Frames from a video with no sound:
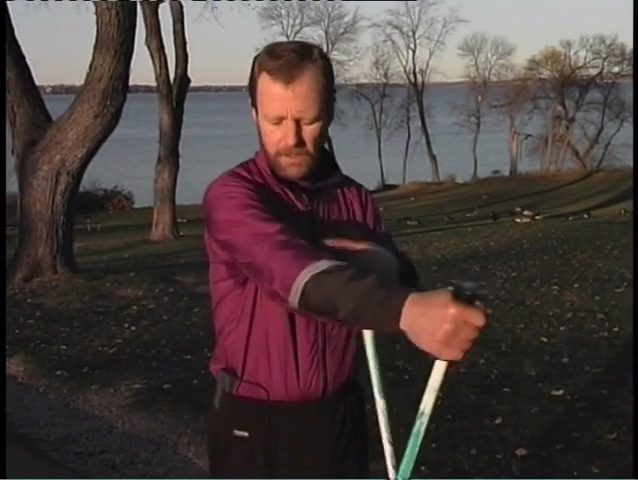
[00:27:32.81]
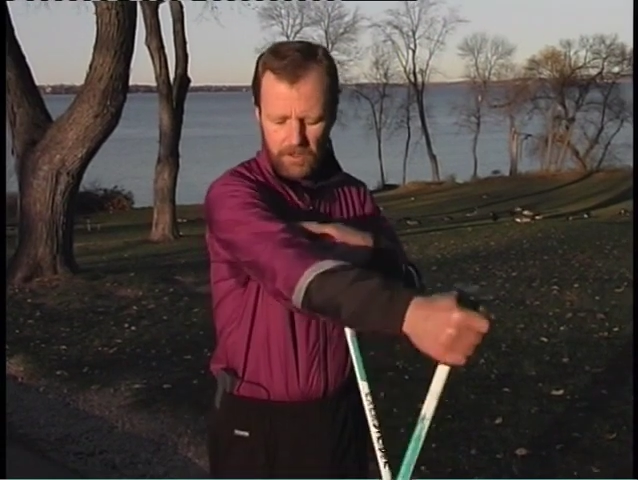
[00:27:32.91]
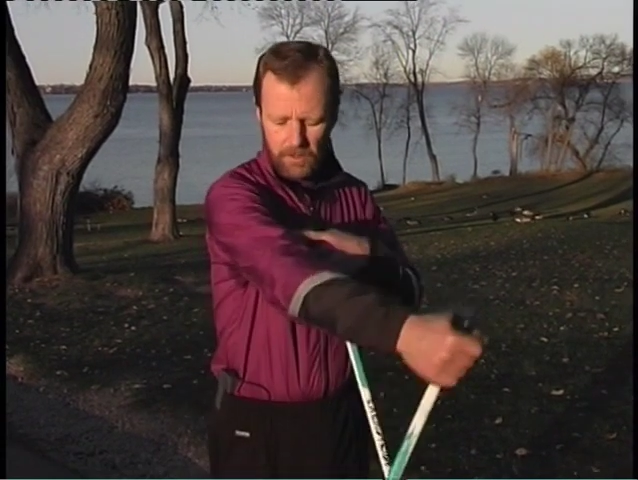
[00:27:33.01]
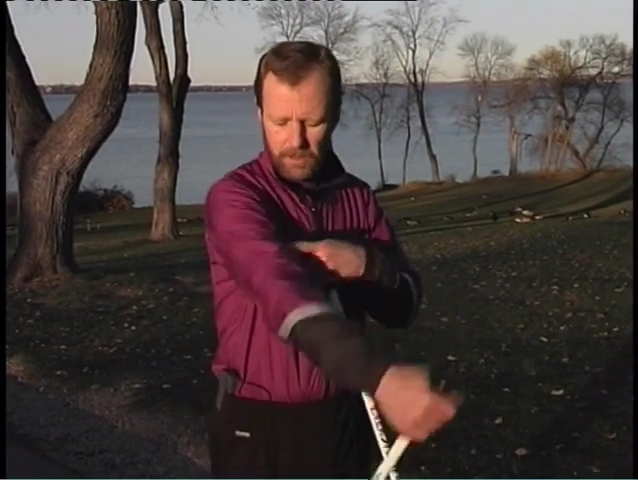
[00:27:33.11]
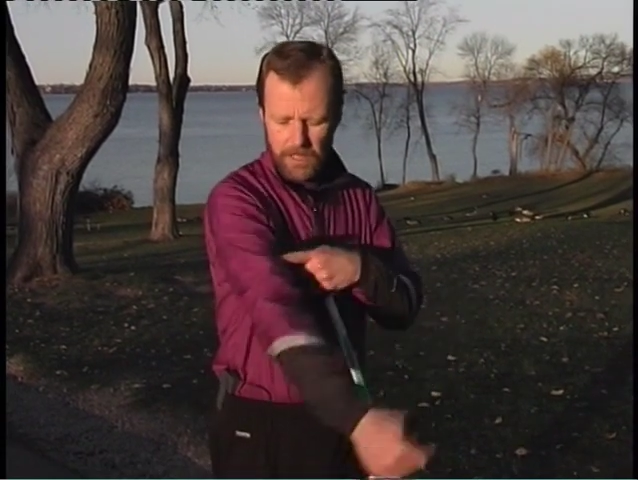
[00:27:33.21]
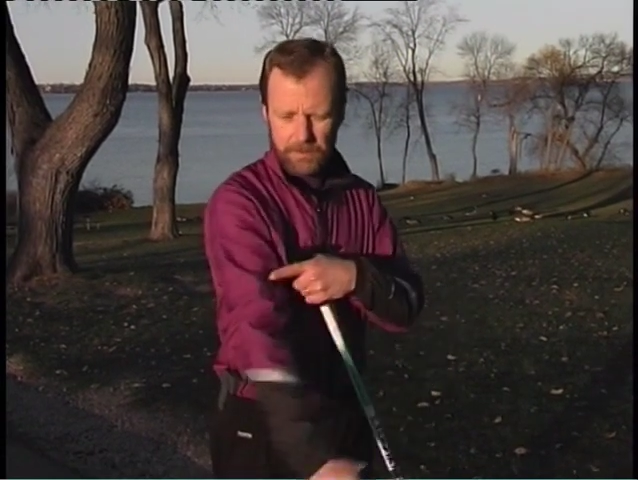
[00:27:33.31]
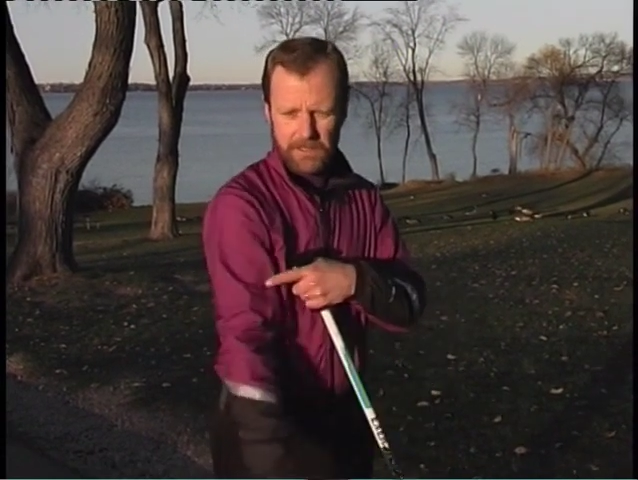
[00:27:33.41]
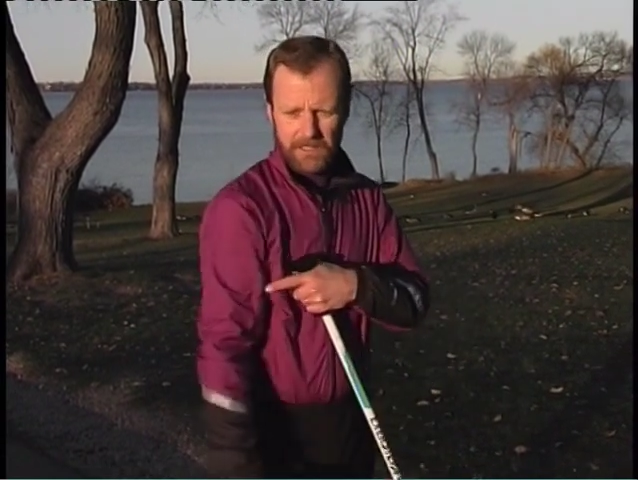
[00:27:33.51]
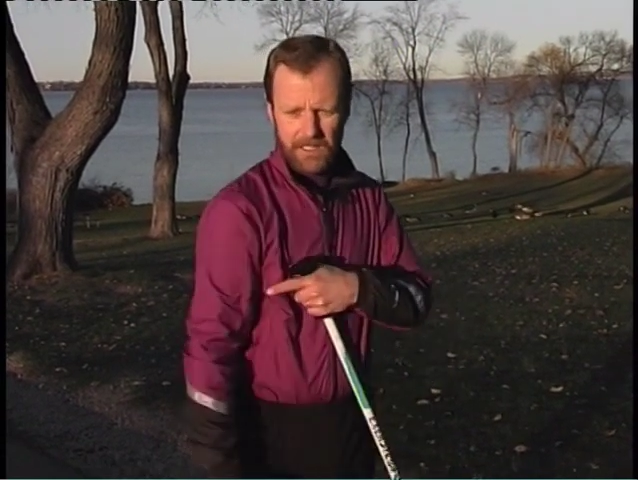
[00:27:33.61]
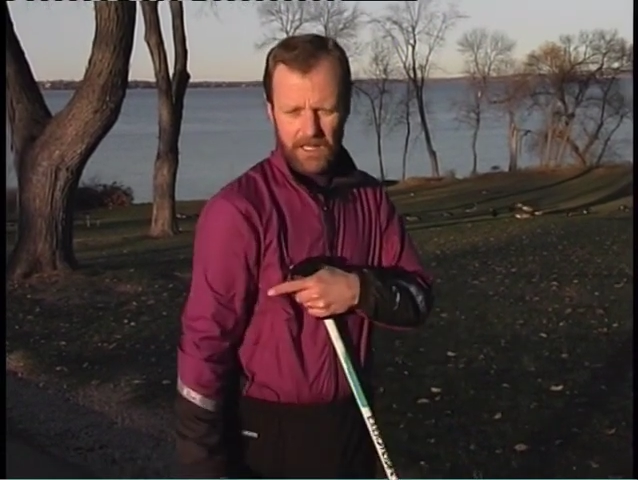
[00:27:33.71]
you'll be able to
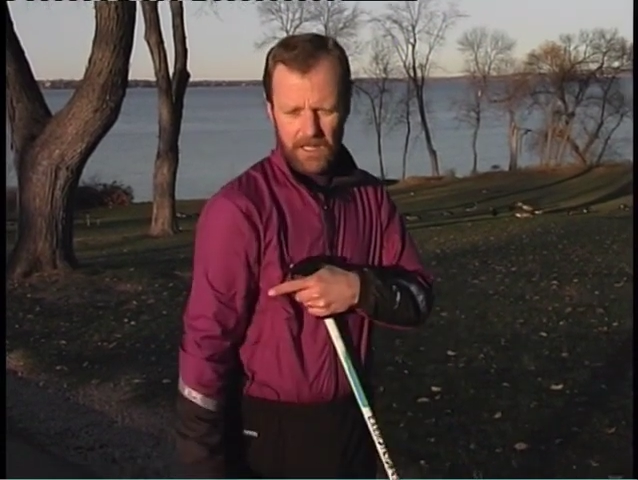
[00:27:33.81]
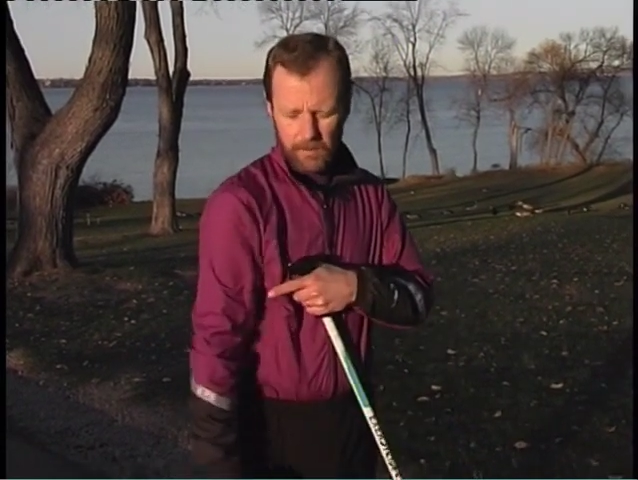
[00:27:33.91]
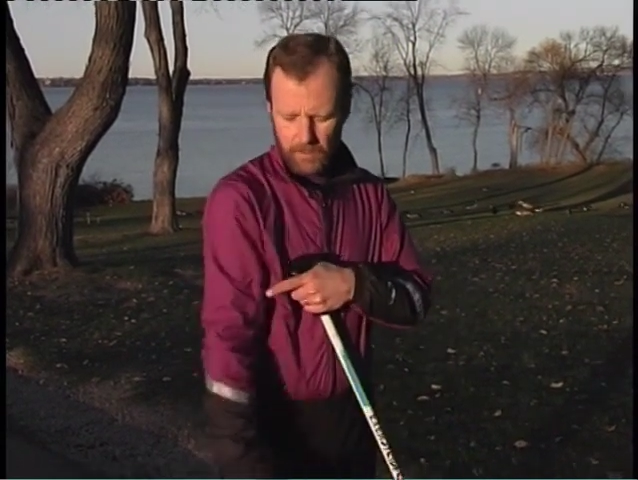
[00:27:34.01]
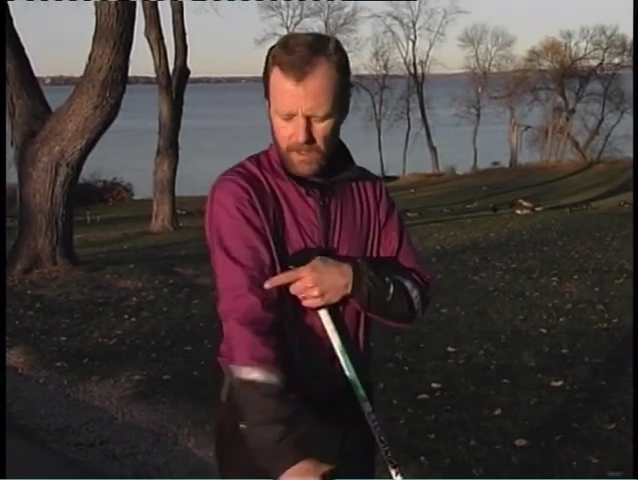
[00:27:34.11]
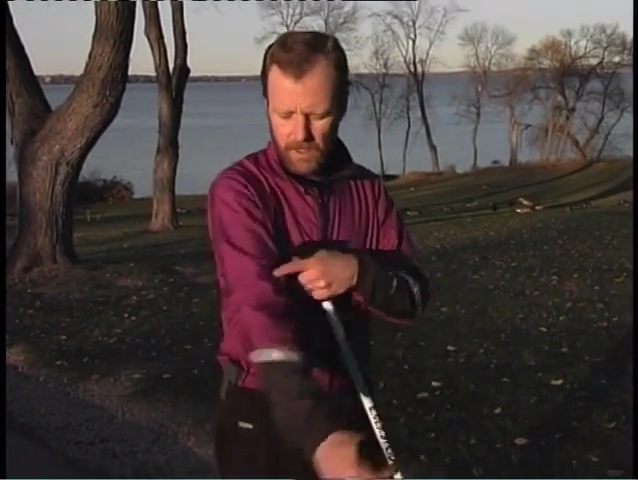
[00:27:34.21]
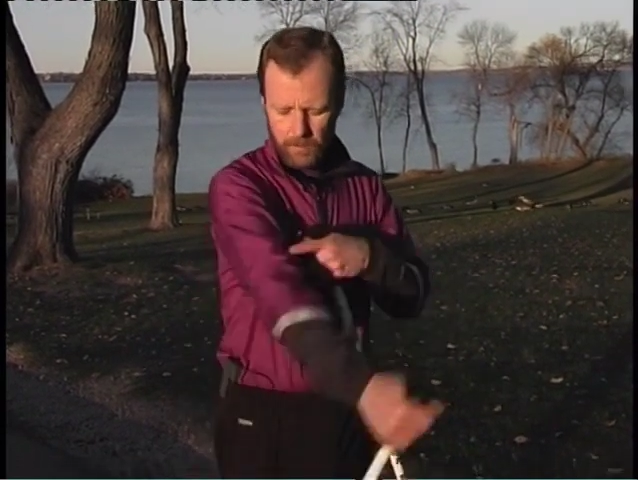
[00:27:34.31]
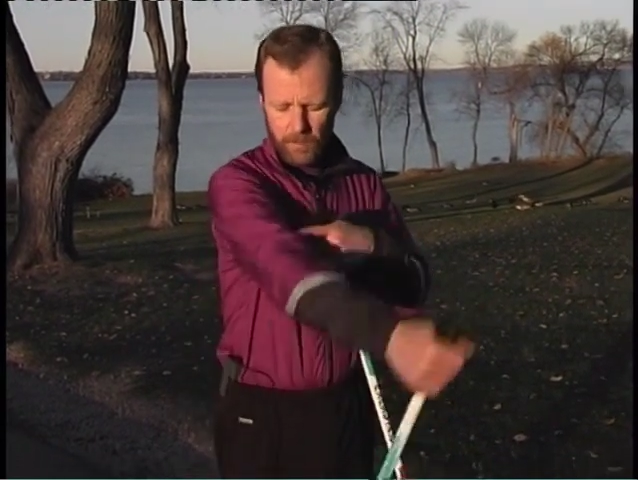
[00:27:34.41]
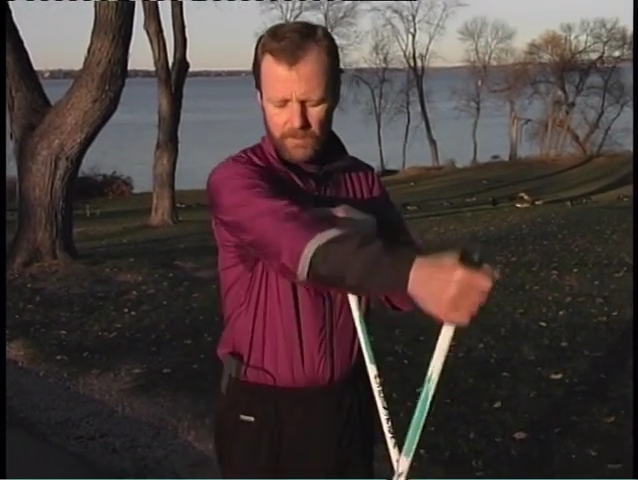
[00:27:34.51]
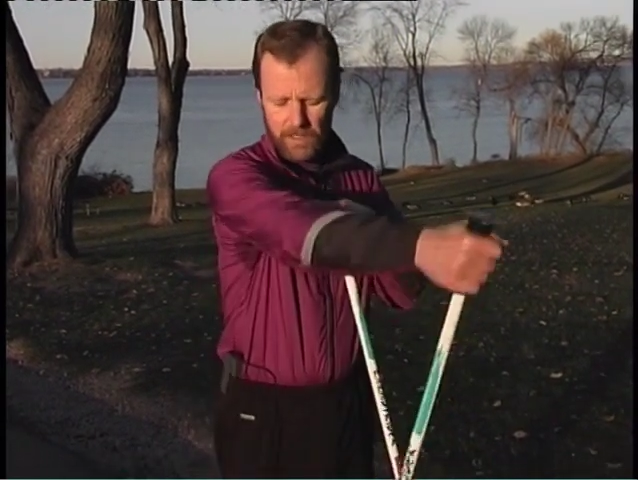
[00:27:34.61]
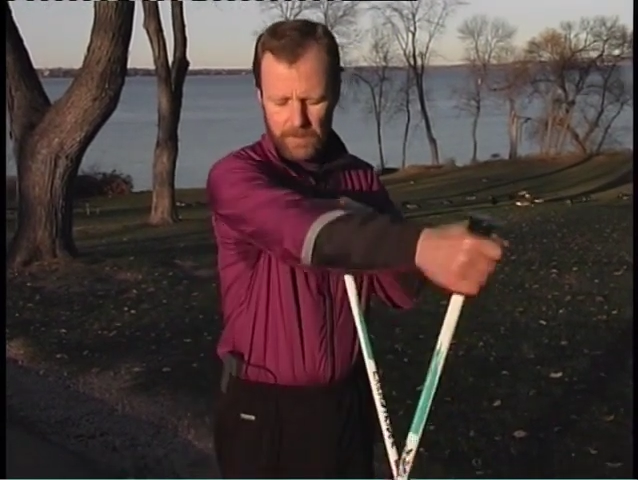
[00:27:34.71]
see that upper arm
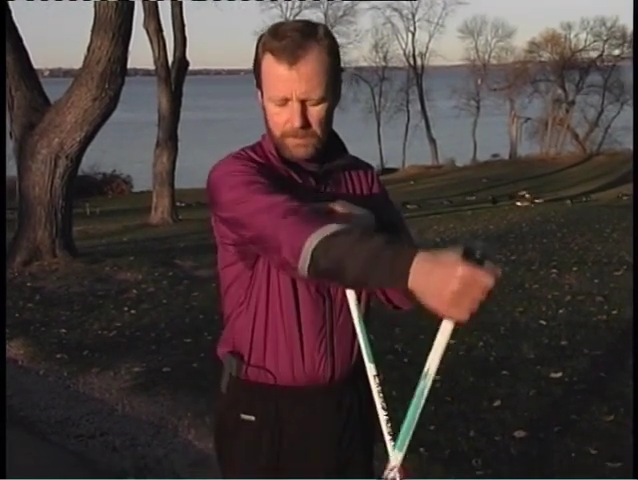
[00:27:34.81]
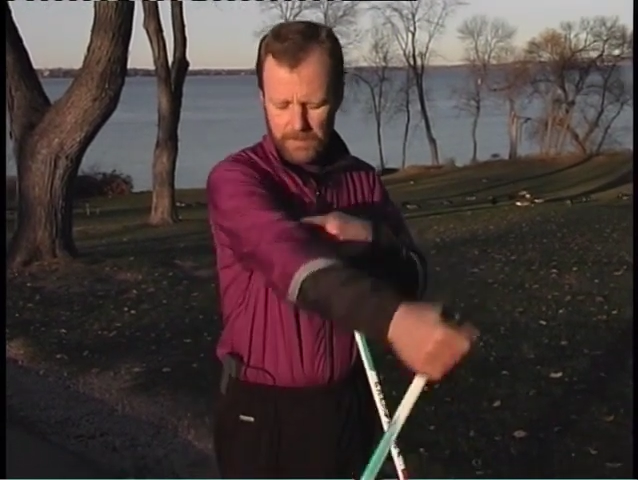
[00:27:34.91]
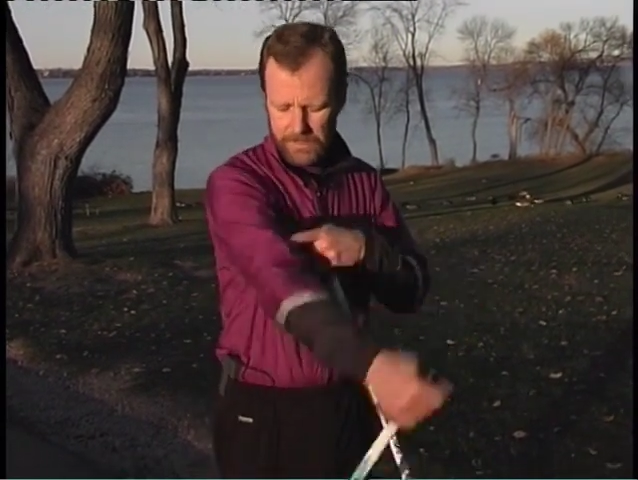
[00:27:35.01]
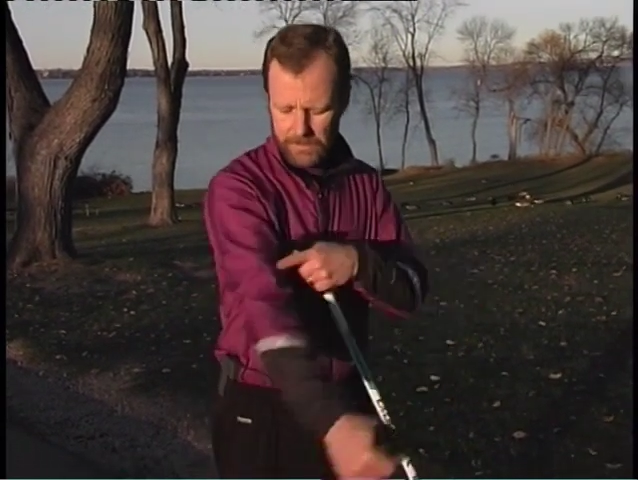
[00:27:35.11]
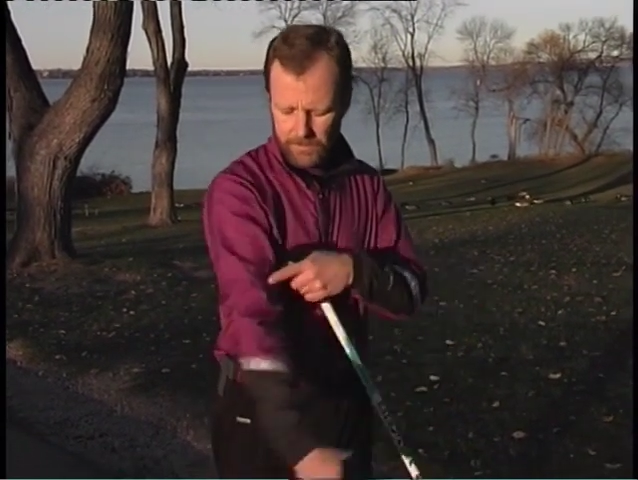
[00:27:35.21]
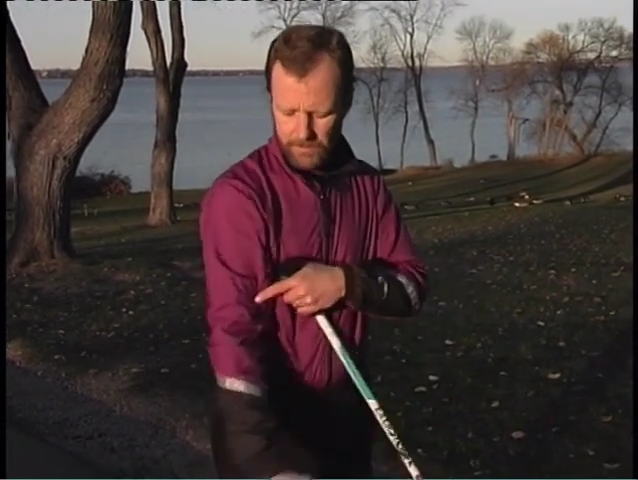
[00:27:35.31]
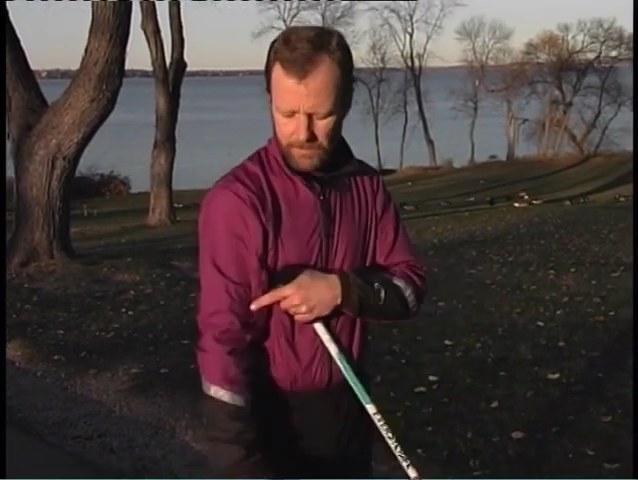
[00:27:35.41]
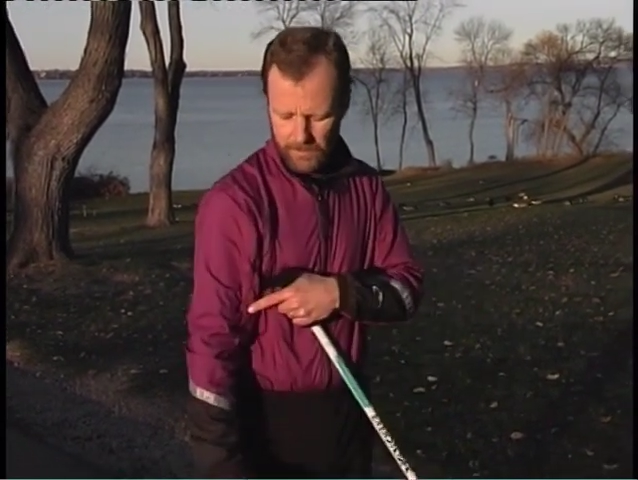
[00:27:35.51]
moving up and down.